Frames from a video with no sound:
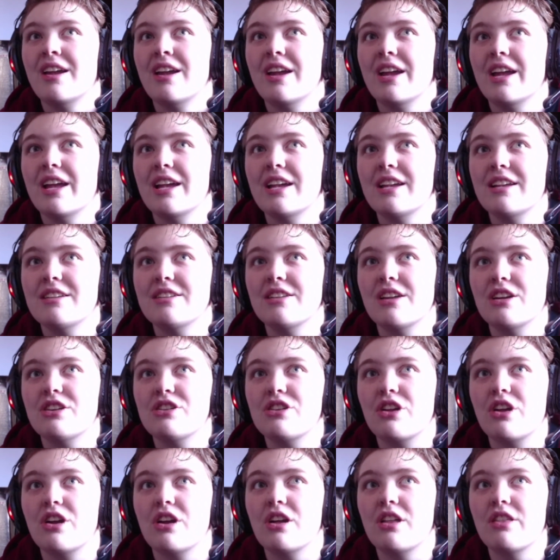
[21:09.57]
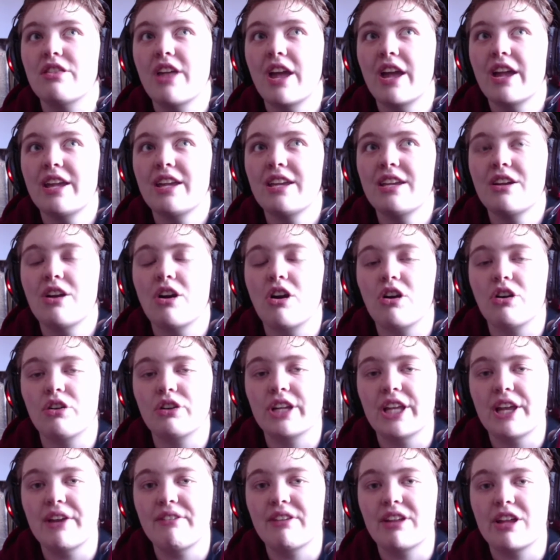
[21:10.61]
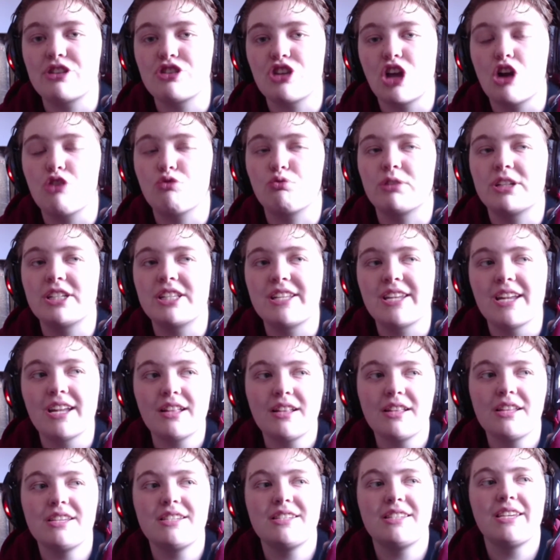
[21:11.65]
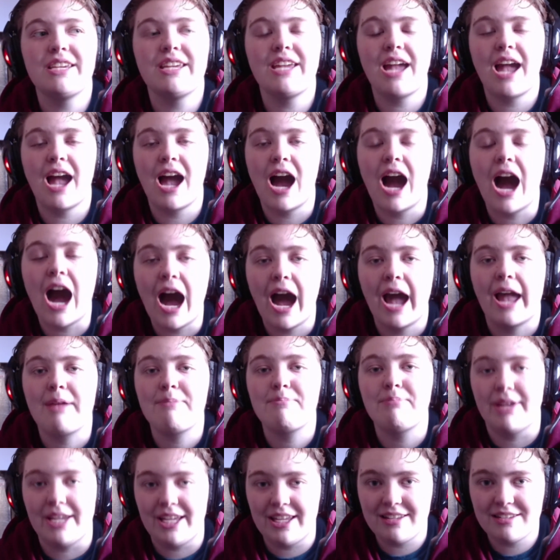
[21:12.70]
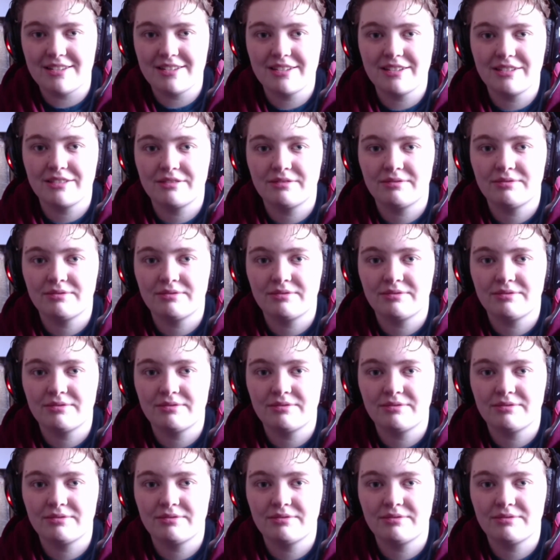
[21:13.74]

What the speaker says: and they are giving us ridiculously high bids.